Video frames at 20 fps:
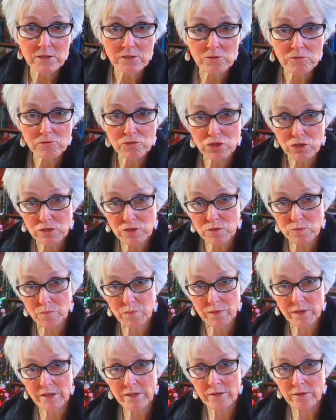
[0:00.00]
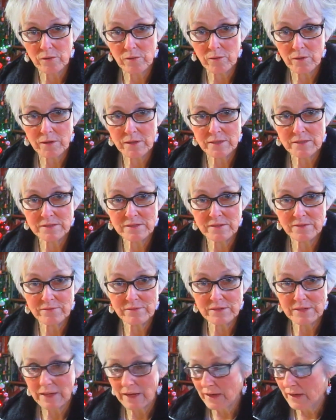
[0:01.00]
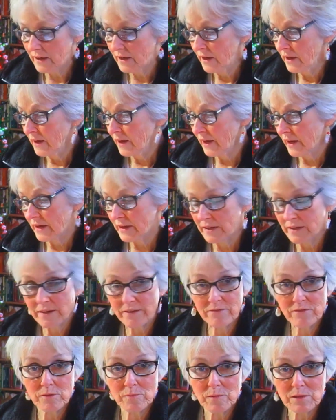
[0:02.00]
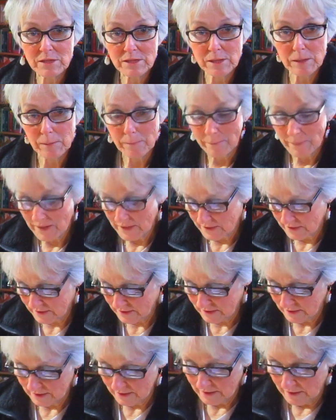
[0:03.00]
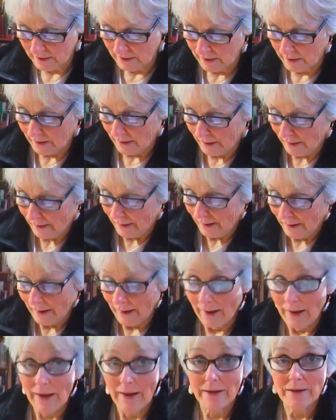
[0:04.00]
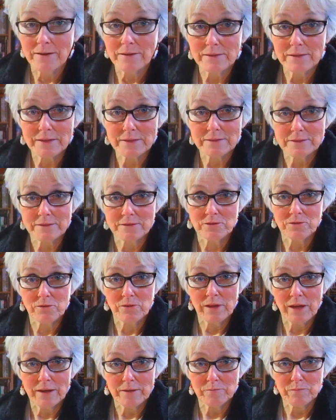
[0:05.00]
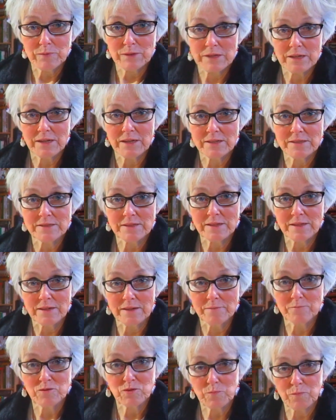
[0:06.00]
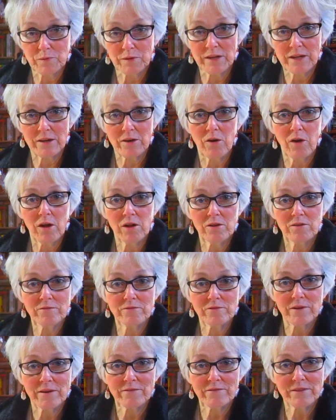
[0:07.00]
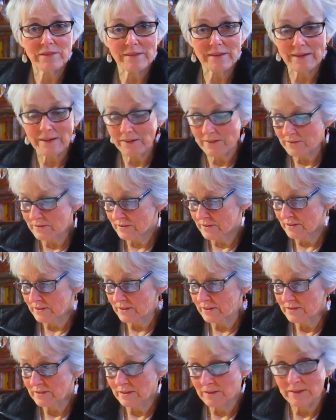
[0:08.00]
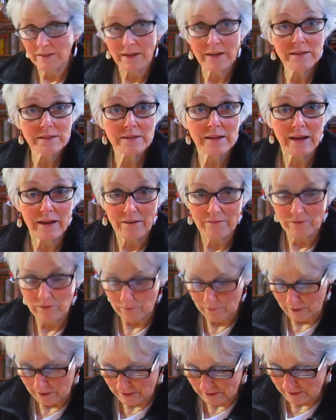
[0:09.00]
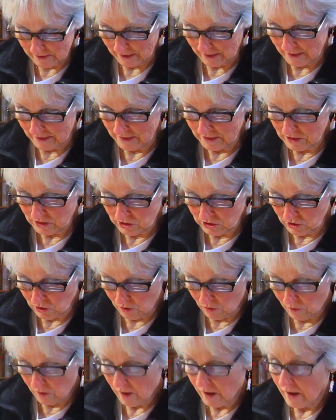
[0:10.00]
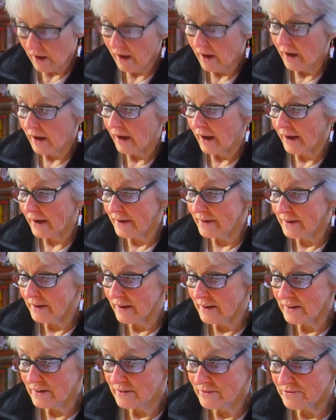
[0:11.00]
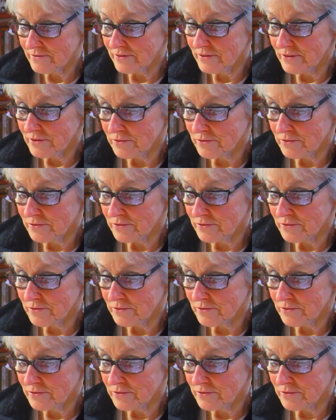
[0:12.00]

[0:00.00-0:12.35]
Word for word: you should spray your orchids every day and give them a little mist. I don't like to do that because I'm spraying all over everything else that doesn't like to have the mist on it. So I kind of